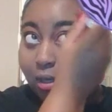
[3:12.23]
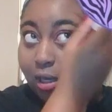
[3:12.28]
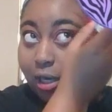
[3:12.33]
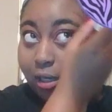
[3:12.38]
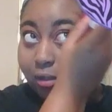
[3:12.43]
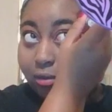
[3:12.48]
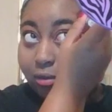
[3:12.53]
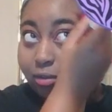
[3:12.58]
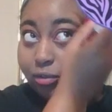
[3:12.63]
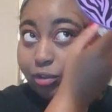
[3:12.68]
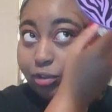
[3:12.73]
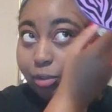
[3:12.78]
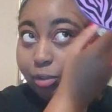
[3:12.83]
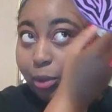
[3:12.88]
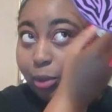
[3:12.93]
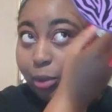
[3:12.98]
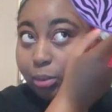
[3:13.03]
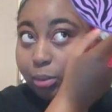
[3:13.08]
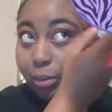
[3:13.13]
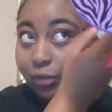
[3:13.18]
I don't do too
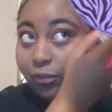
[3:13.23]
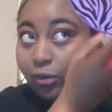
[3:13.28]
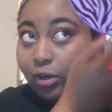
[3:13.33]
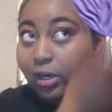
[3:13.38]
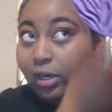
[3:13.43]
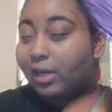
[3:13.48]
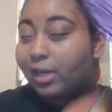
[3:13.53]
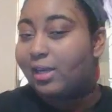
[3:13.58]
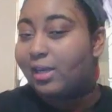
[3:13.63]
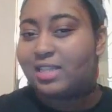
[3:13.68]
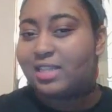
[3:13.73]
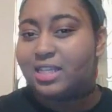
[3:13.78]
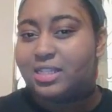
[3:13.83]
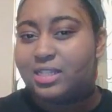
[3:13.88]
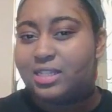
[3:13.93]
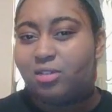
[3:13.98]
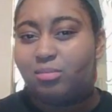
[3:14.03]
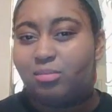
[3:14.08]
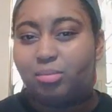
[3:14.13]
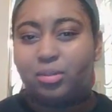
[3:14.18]
much on my forehead because I
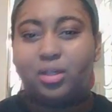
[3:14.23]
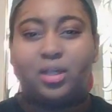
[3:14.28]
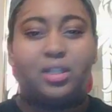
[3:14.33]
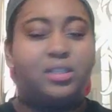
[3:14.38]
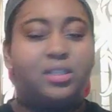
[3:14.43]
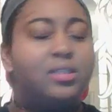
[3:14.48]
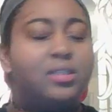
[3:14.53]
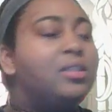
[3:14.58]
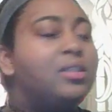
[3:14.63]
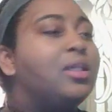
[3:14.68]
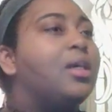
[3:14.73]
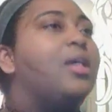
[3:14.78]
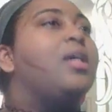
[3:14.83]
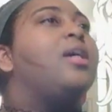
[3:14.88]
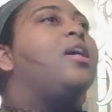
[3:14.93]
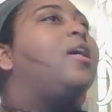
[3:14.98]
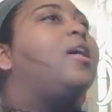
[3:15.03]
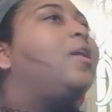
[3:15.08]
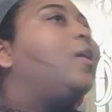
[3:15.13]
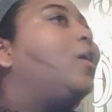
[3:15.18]
still bronze,
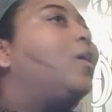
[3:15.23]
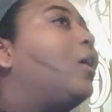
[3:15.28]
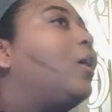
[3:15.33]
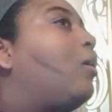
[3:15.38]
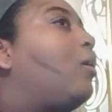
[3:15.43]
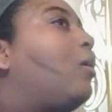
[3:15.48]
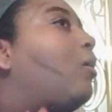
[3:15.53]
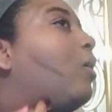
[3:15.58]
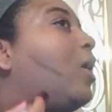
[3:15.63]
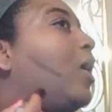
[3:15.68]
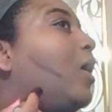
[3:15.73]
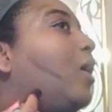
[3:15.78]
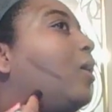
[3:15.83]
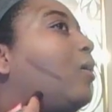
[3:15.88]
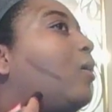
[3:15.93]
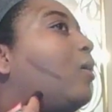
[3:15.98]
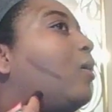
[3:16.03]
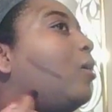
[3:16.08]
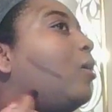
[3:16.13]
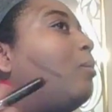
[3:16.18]
and then I go
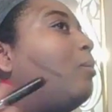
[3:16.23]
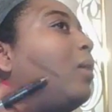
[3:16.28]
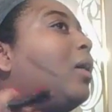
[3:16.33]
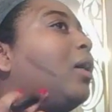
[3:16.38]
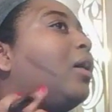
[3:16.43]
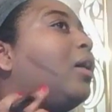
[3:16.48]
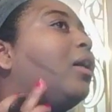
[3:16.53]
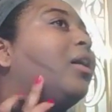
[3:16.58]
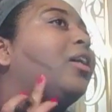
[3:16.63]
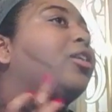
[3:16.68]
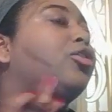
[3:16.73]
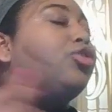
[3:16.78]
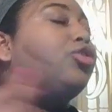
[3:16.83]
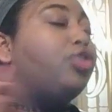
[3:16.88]
ahead on my